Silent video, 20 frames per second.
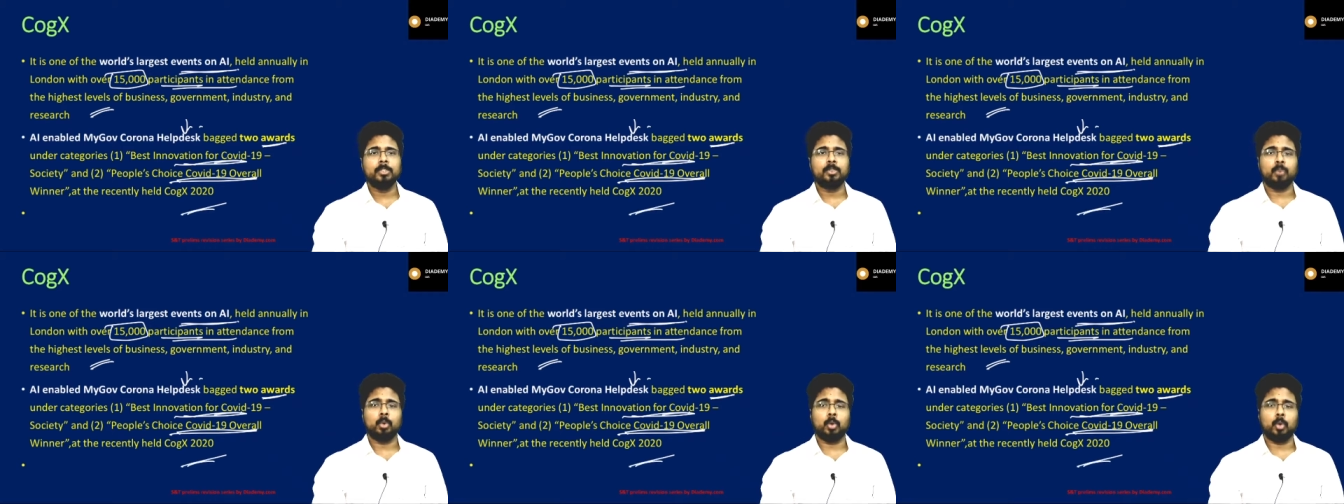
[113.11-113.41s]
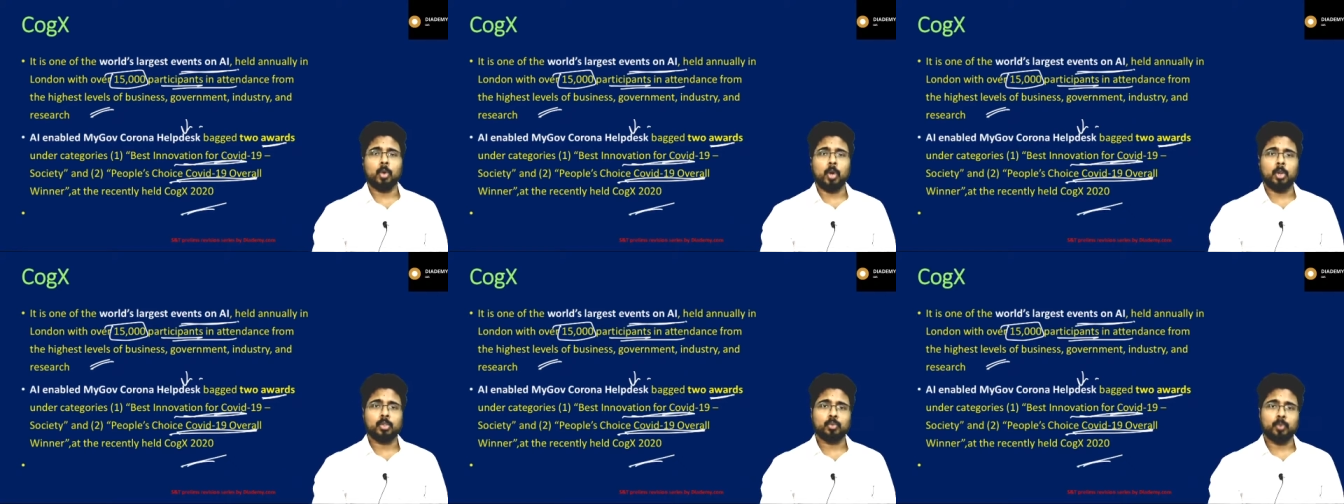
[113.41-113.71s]
So,
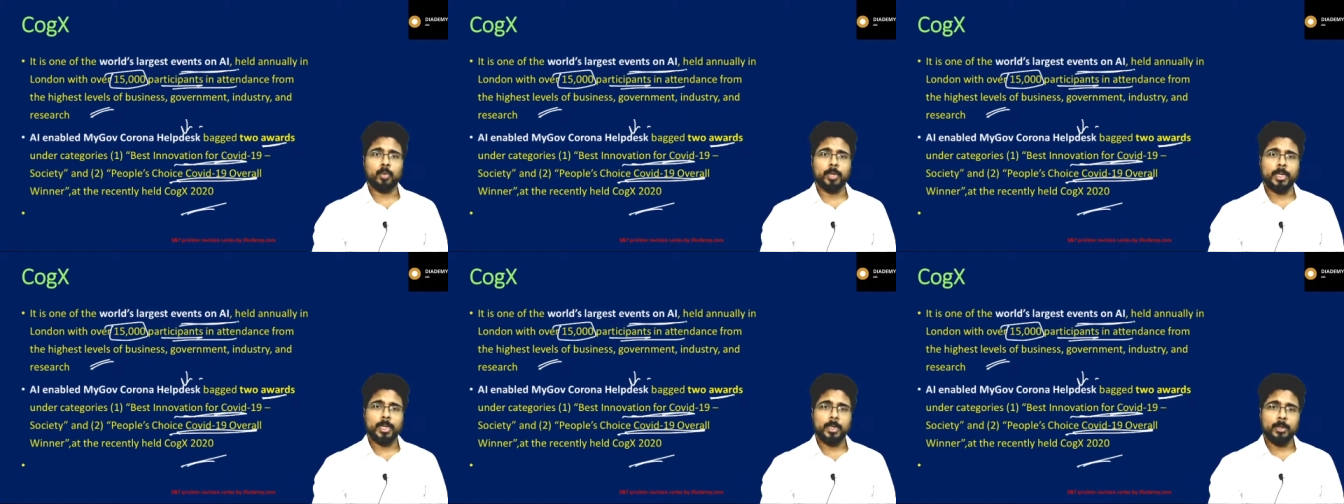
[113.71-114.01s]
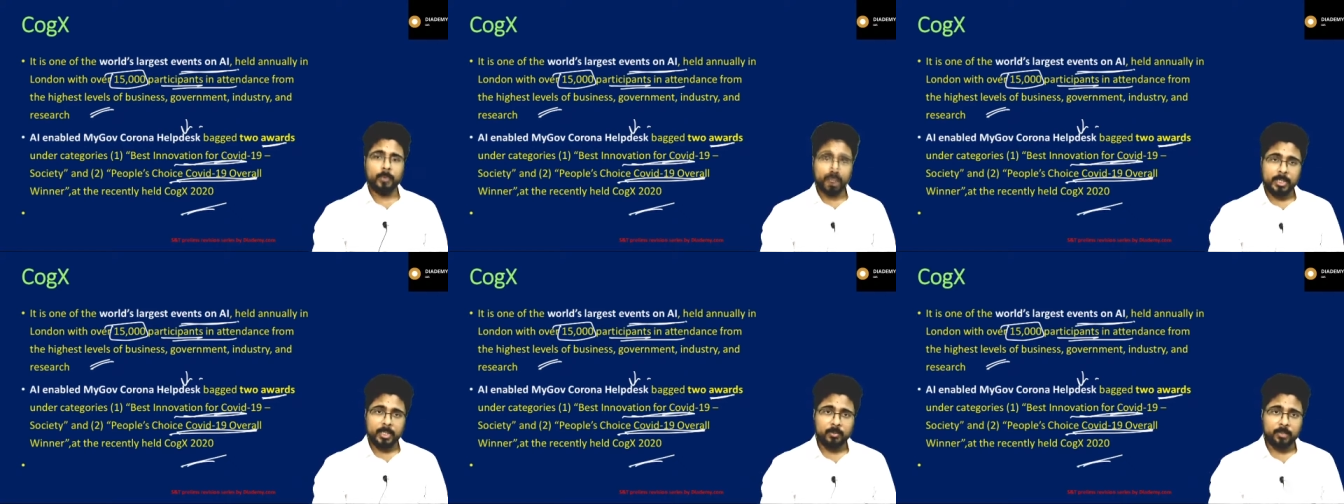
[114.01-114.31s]
CogX
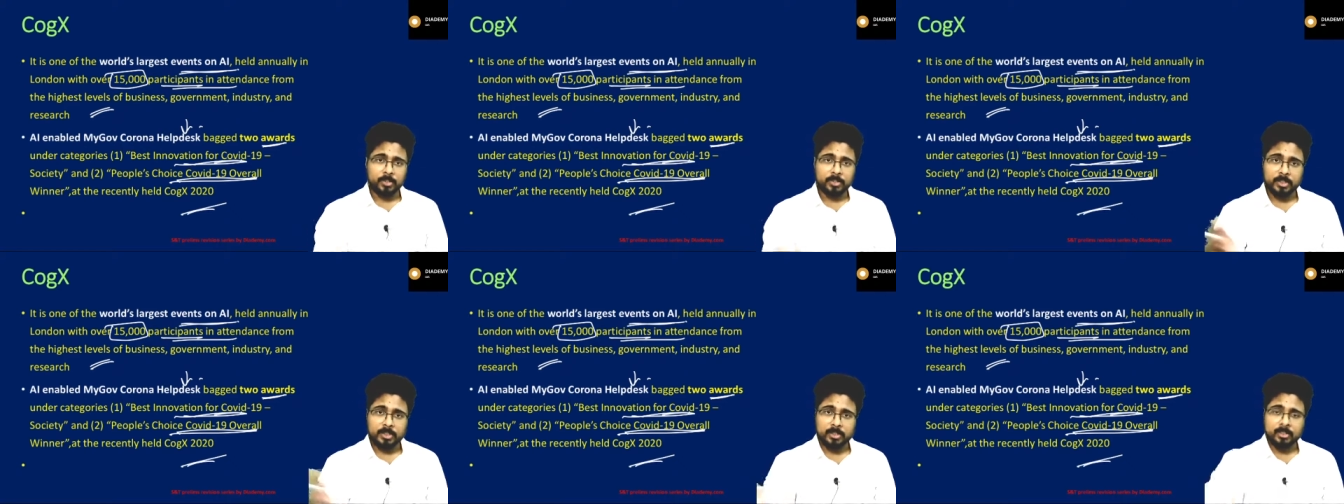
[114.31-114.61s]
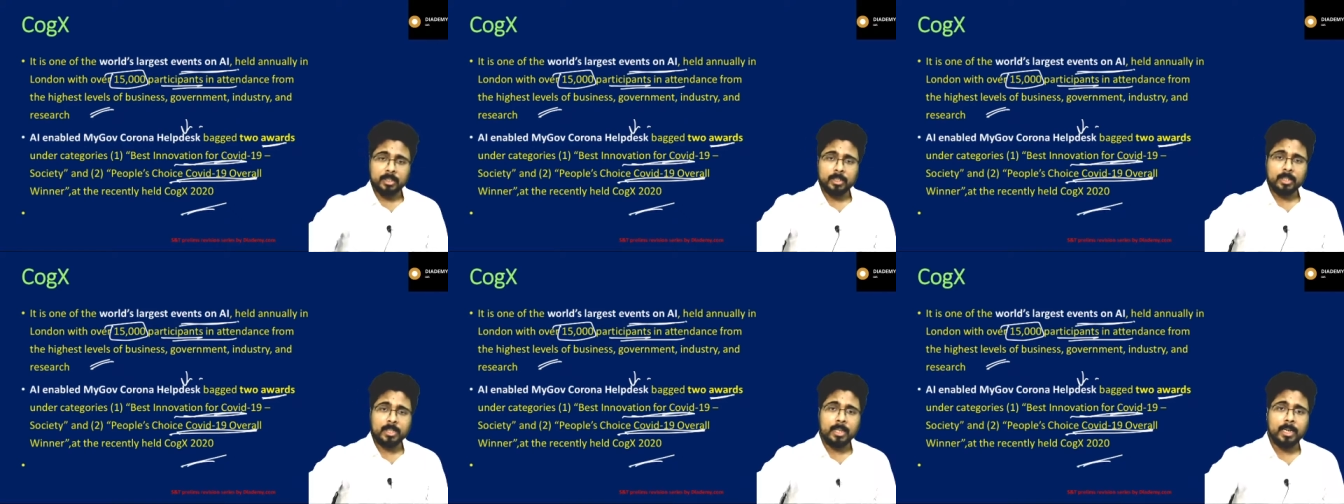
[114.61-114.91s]
2020 was
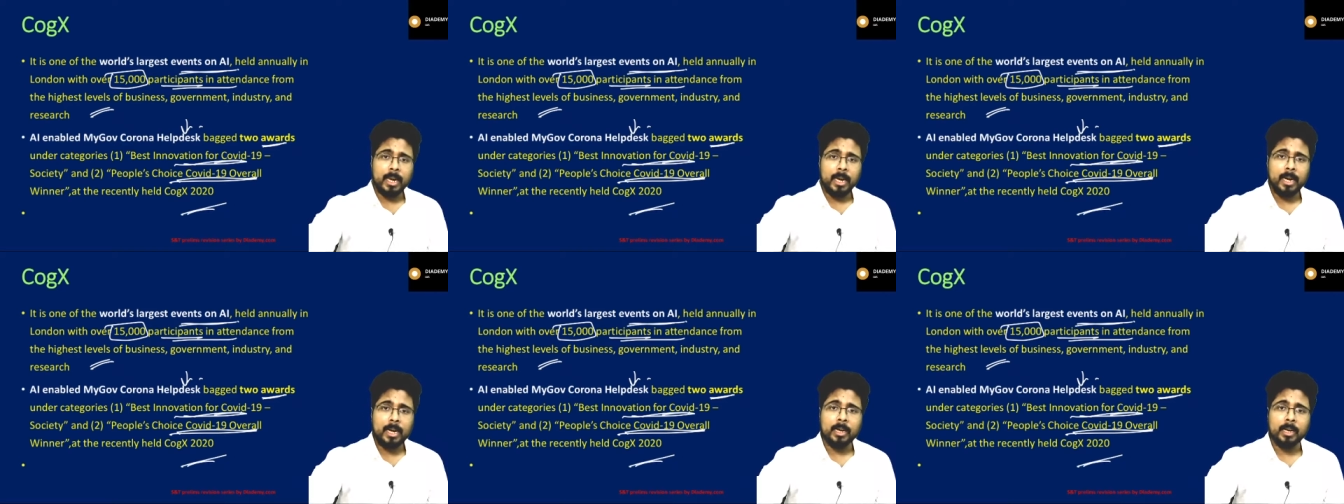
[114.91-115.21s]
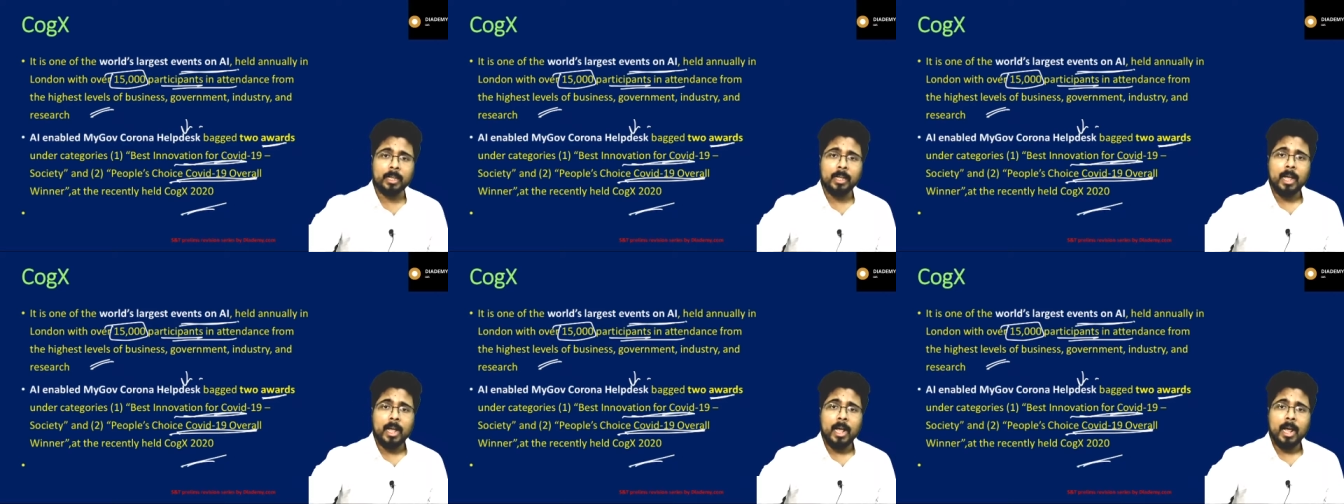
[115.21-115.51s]
recently held,